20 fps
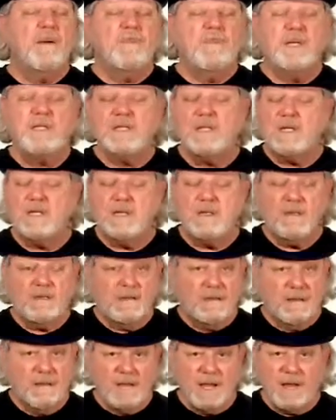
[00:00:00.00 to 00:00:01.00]
but to
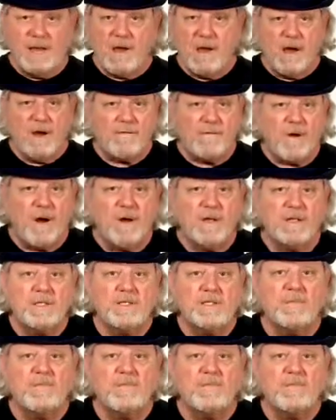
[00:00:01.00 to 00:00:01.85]
lay off all his